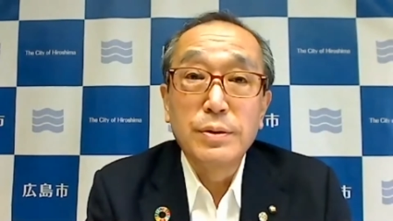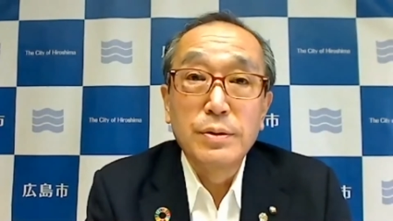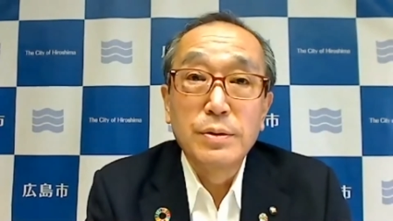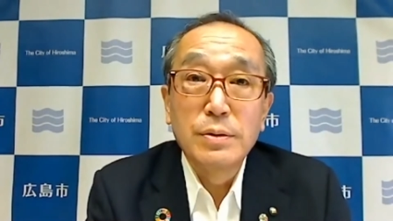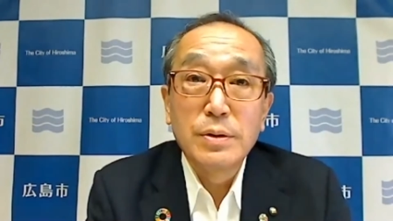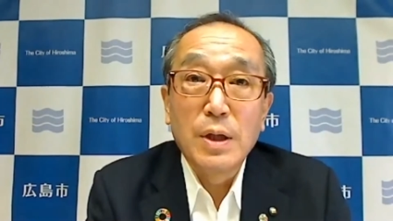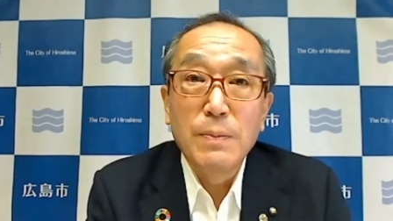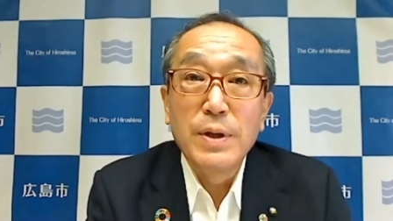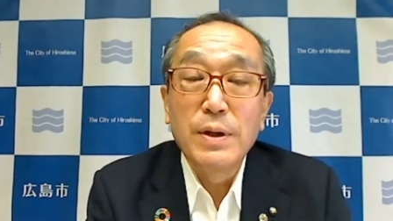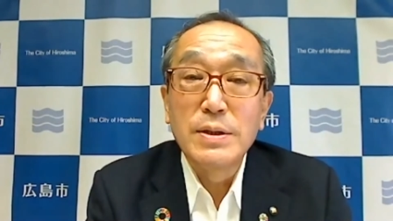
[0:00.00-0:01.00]
in order
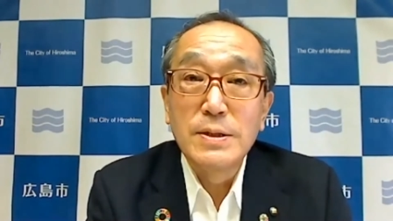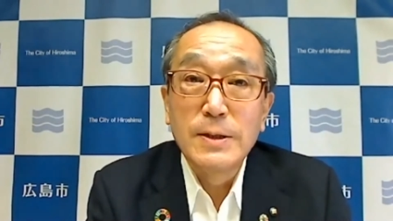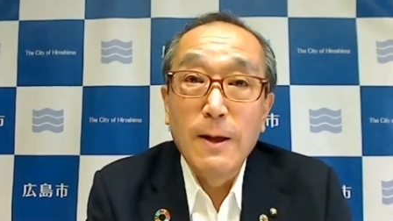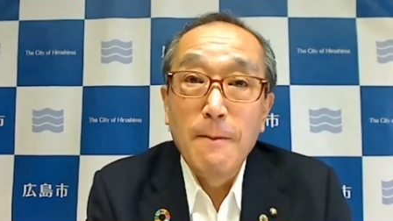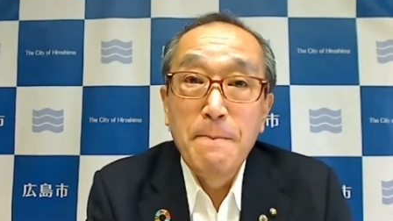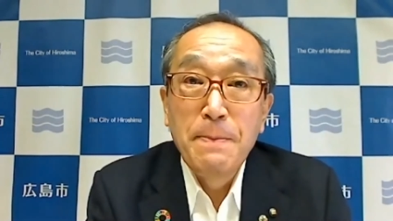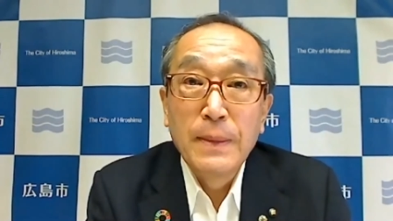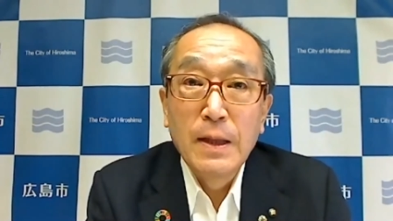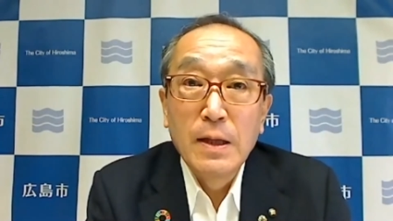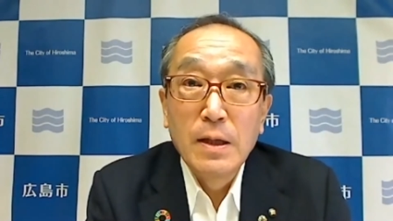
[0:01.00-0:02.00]
to
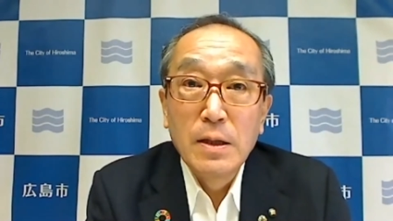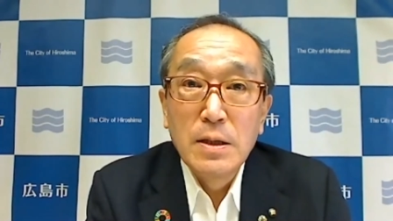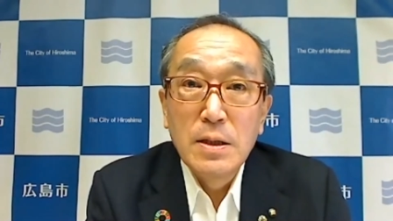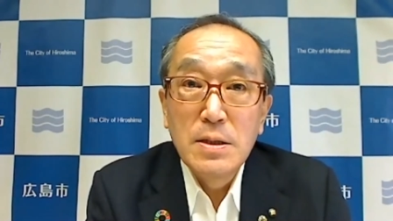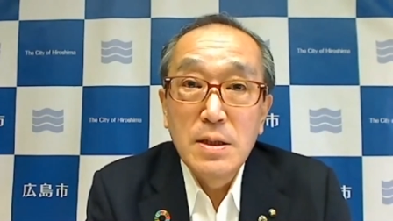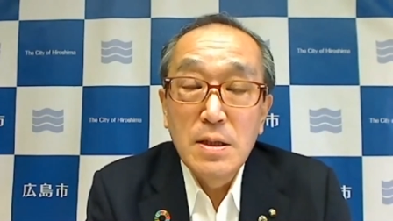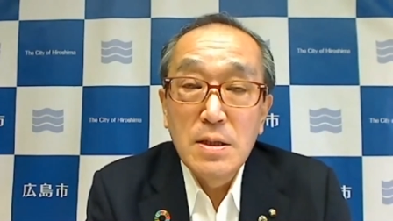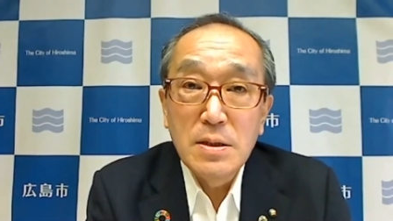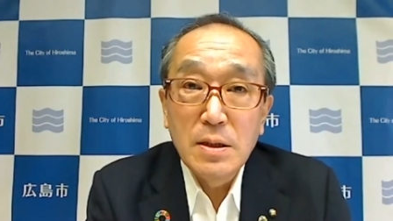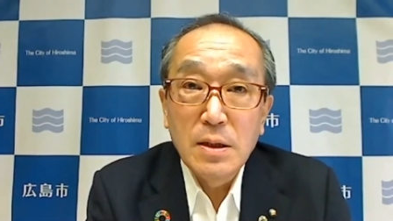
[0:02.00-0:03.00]
be freed from the
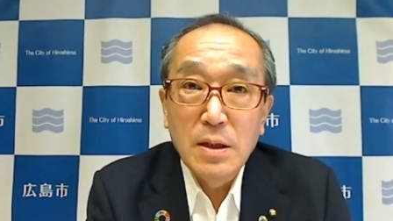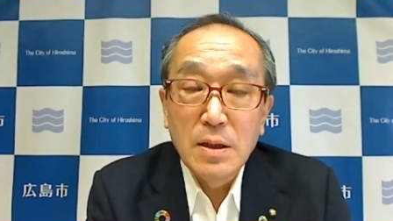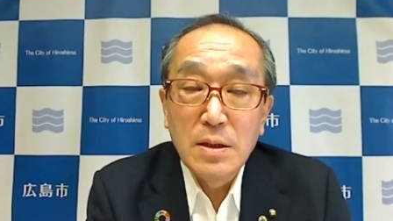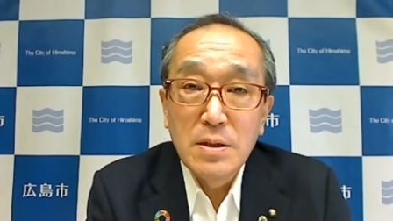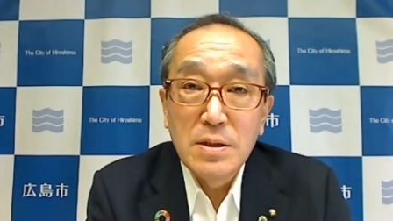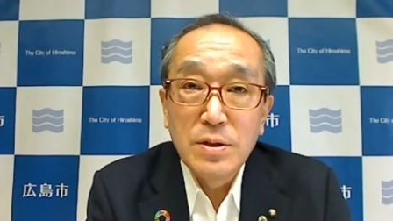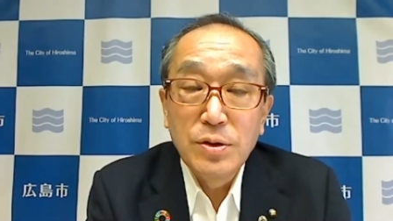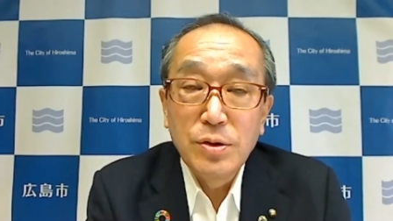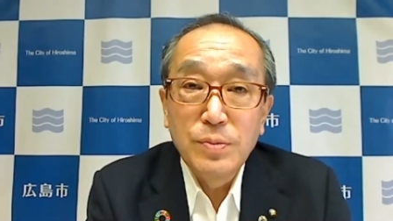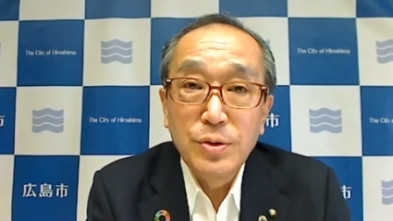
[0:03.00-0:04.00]
nuclear
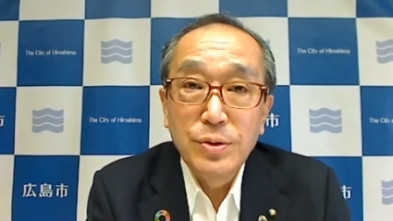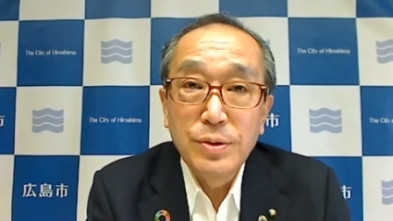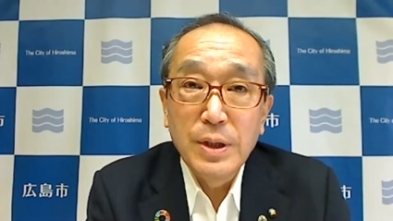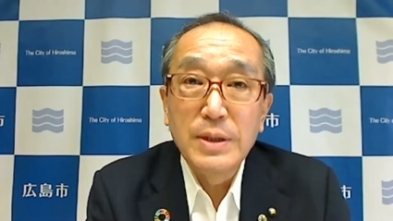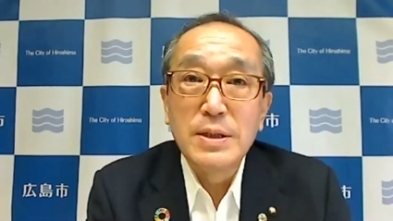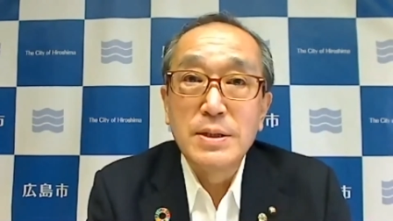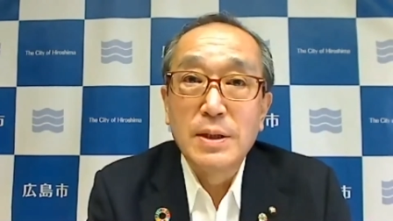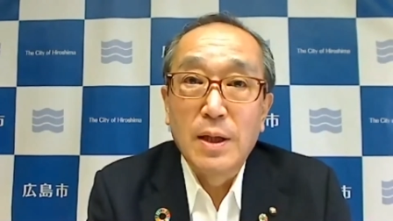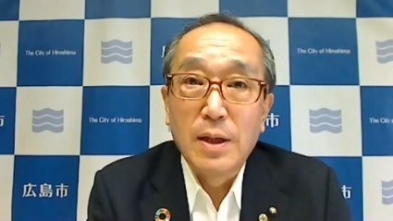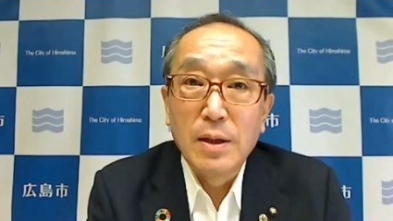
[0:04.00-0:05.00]
deterrence
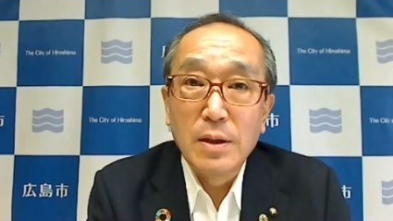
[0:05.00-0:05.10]
theory,